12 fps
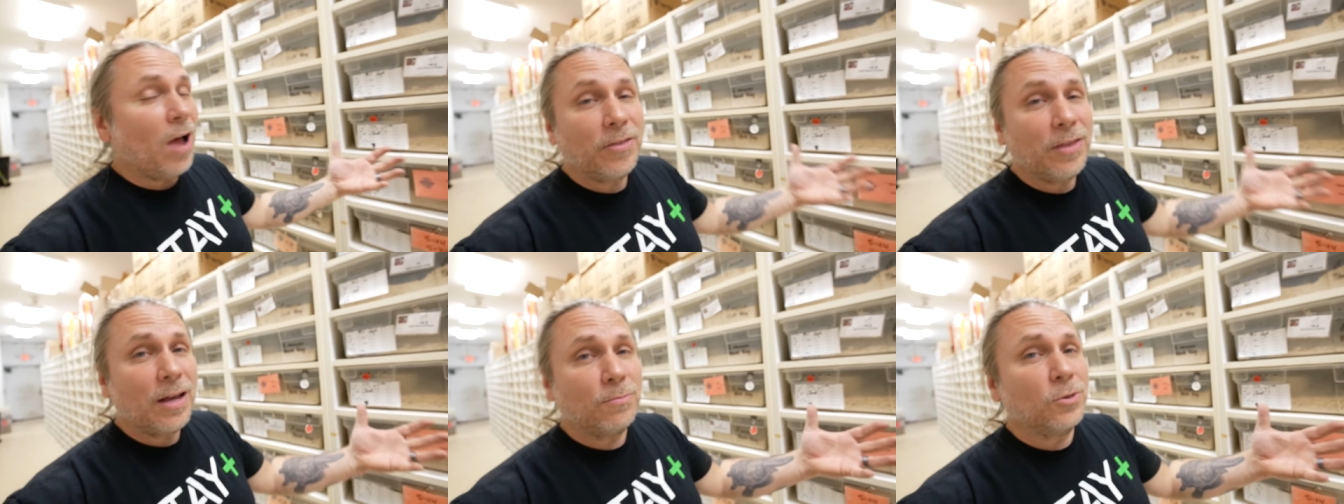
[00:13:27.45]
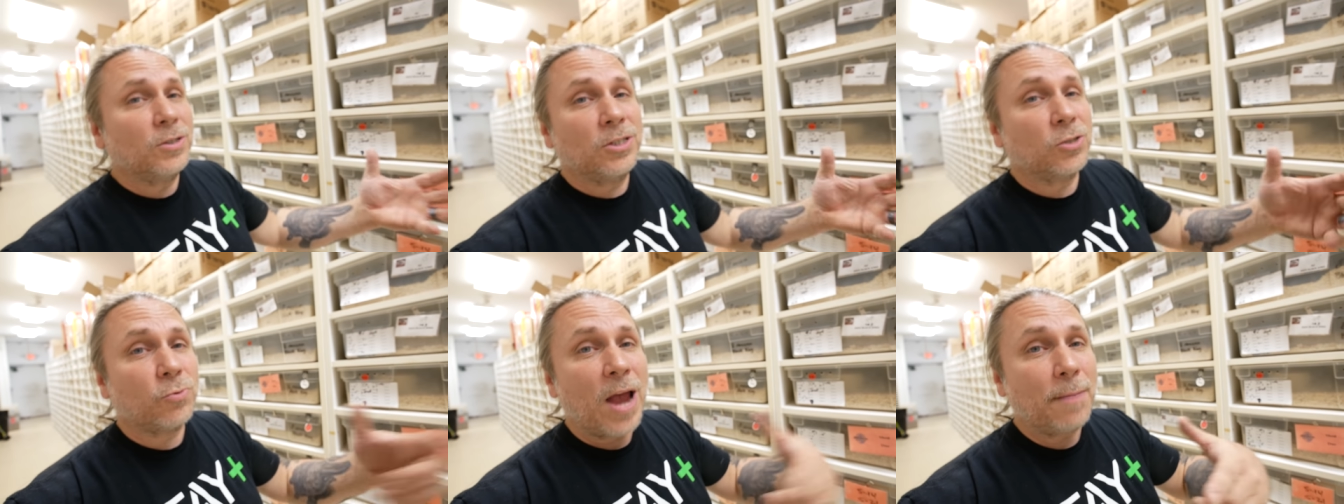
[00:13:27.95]
I think I'm going to
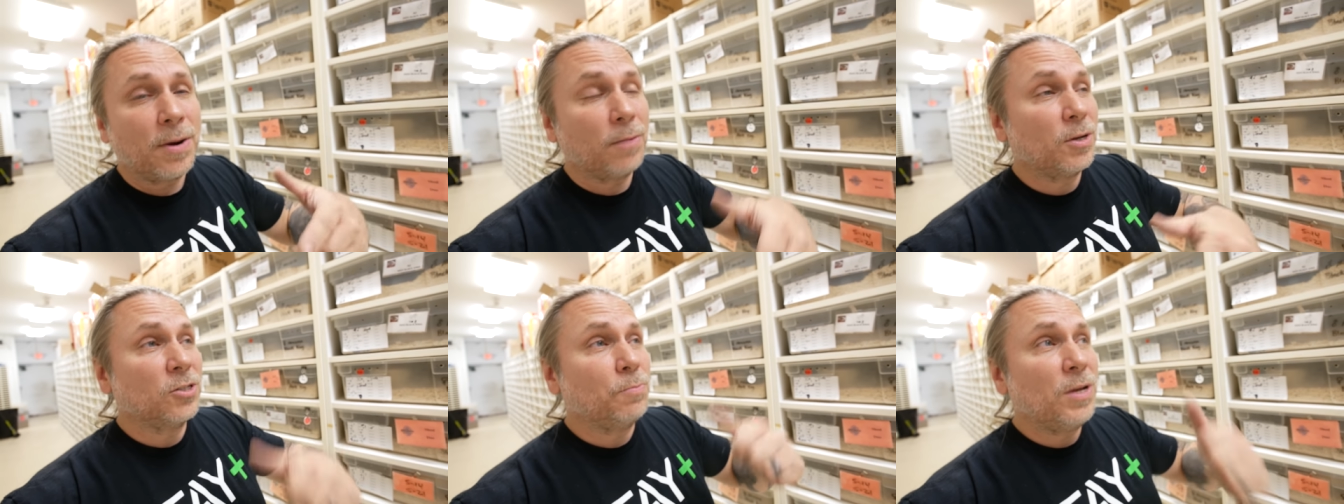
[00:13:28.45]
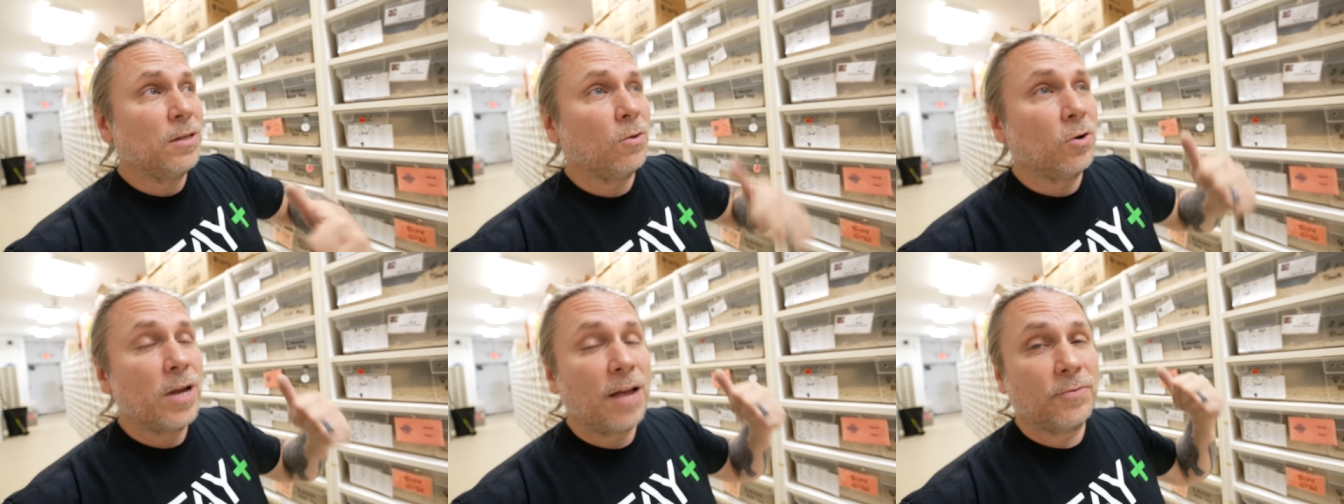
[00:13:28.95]
just wrap it up because me and
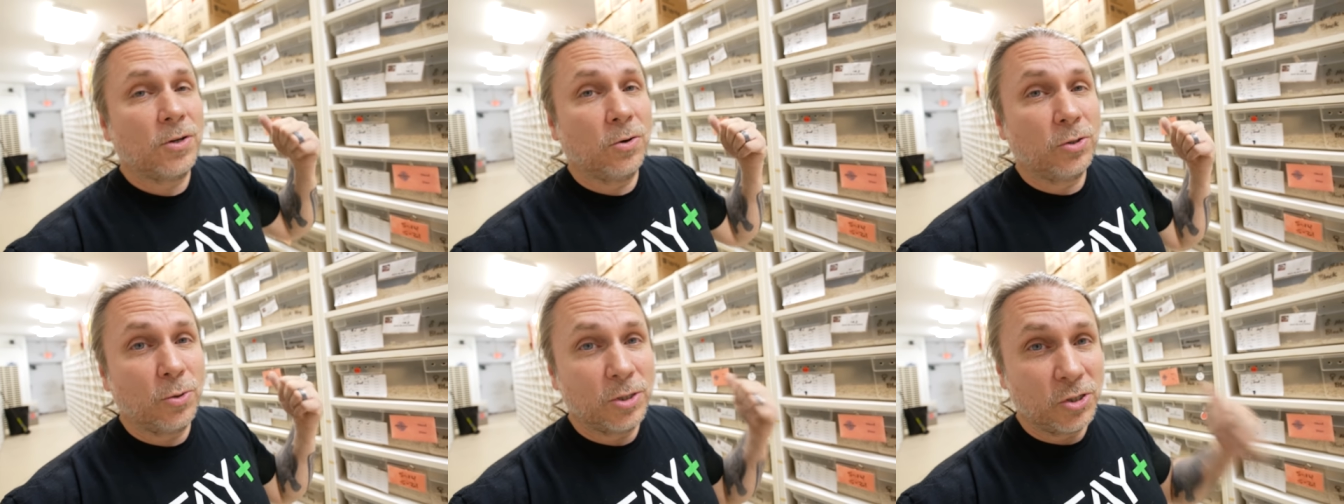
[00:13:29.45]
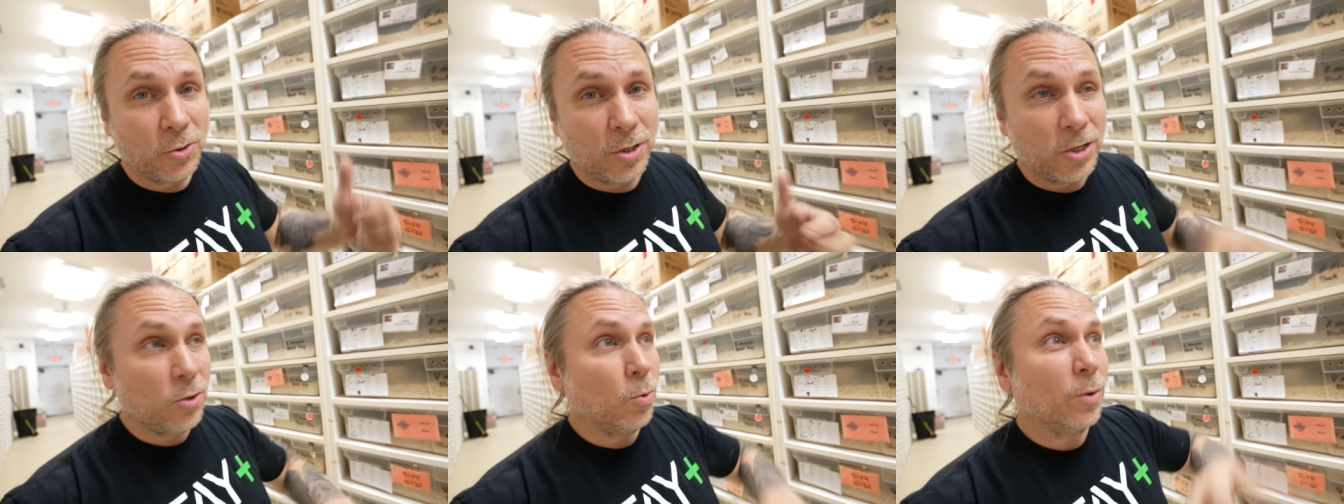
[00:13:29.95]
Lori have to go to a zoo to
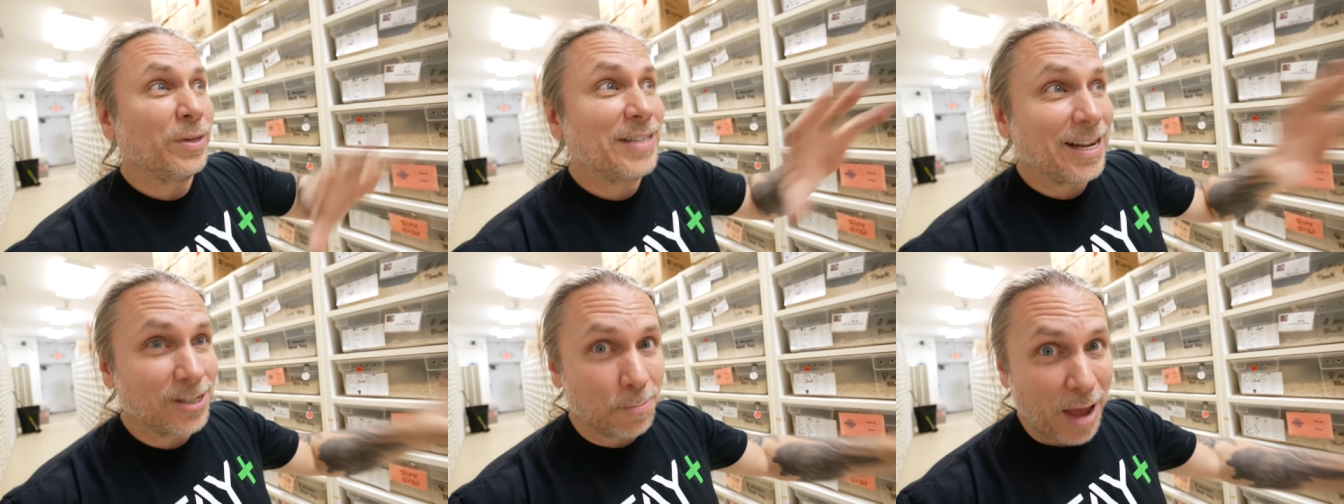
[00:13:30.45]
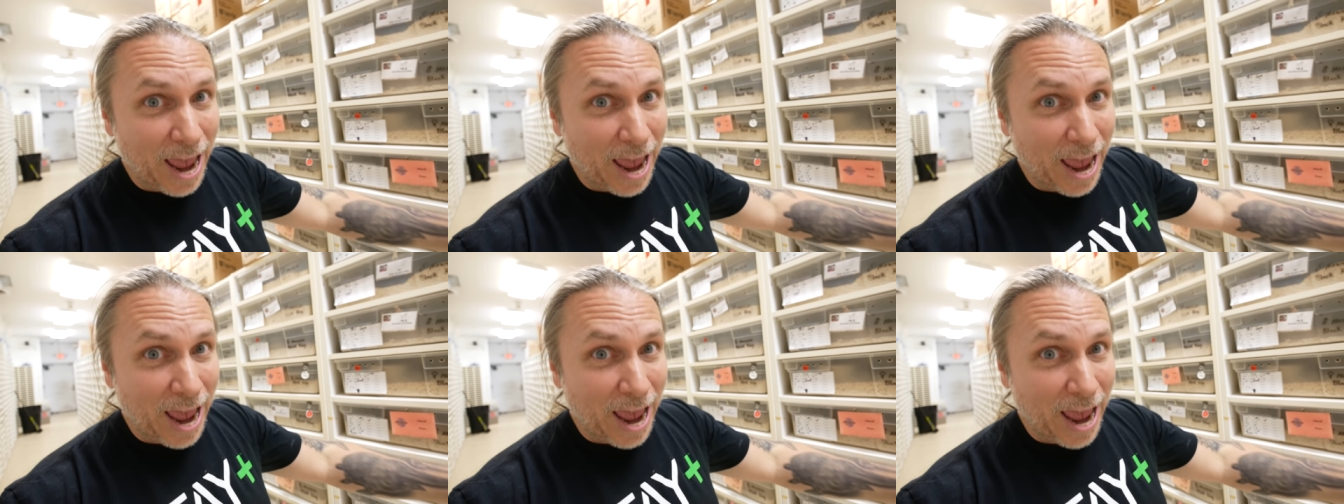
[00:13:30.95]
you where we take some